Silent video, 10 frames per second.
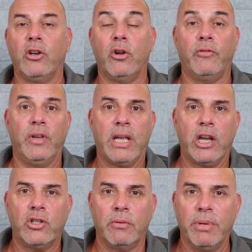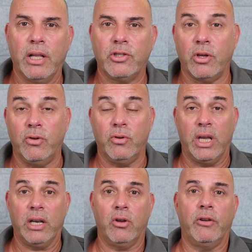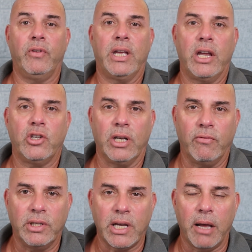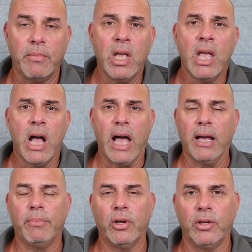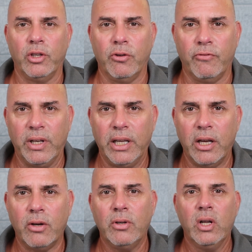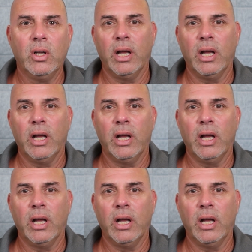the notification bell so you get notification every time I upload a new video.